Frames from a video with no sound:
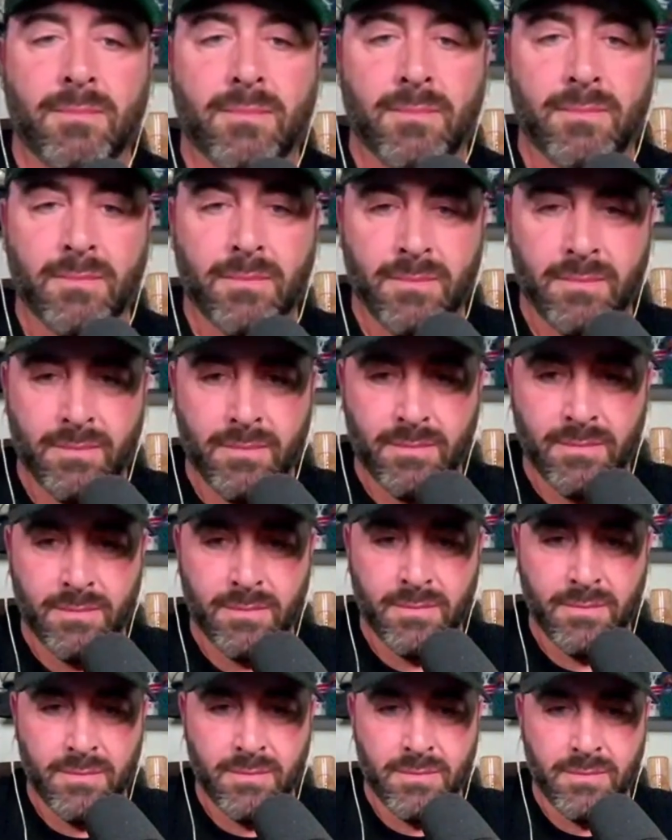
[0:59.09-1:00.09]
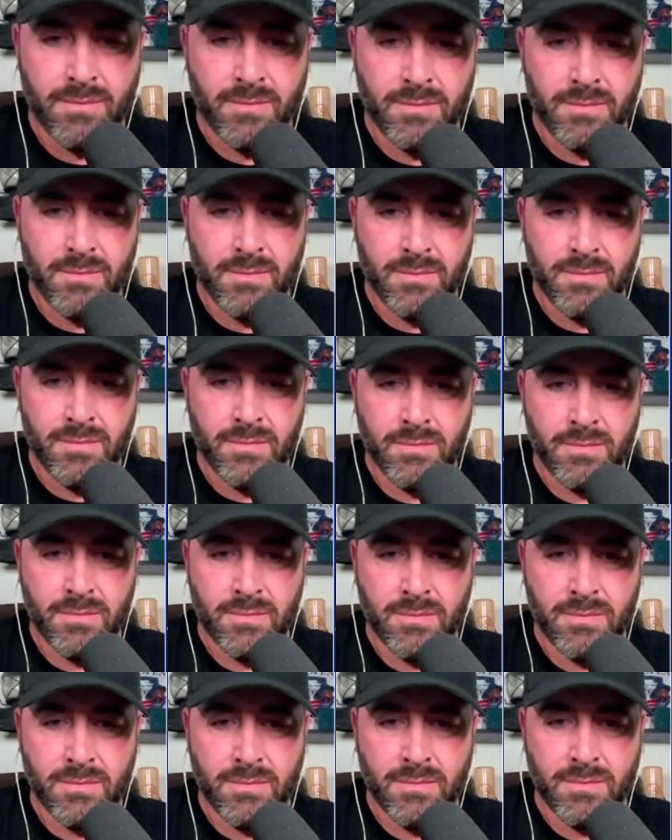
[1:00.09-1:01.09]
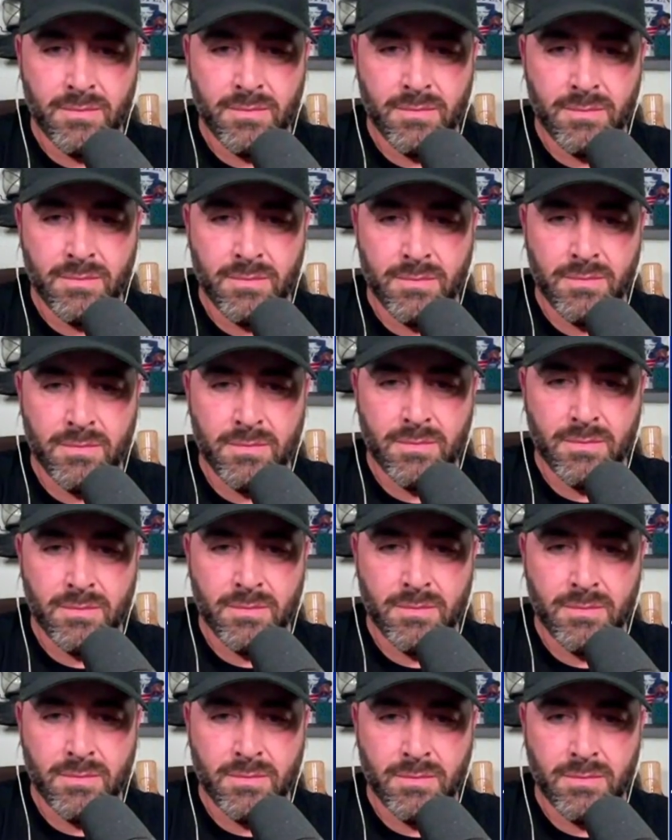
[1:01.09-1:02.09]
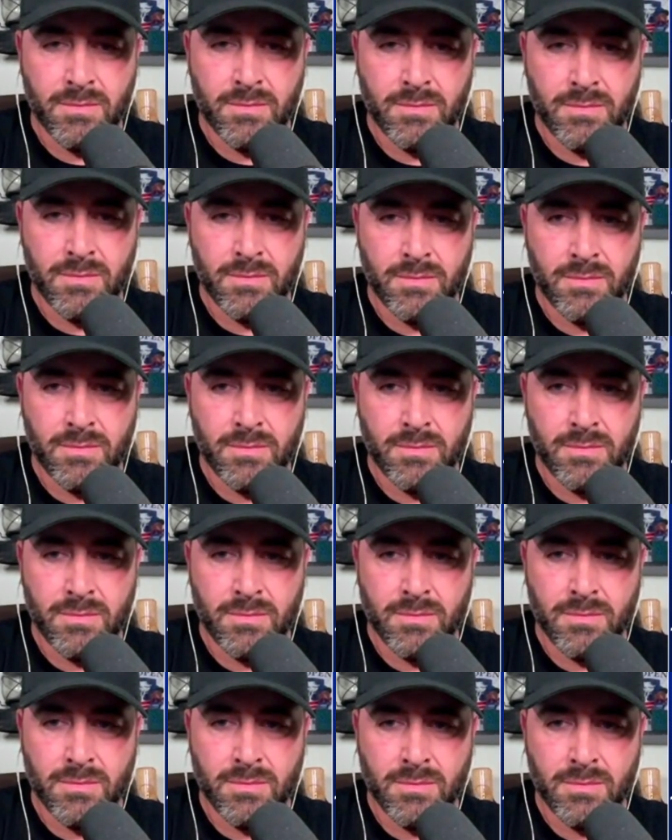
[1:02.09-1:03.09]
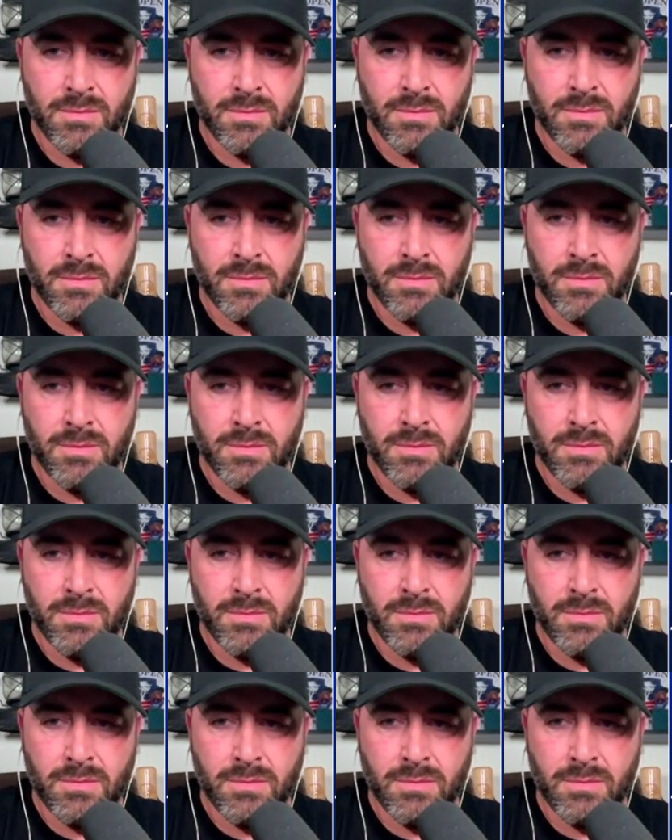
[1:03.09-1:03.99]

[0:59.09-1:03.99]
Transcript: This person isn't speaking.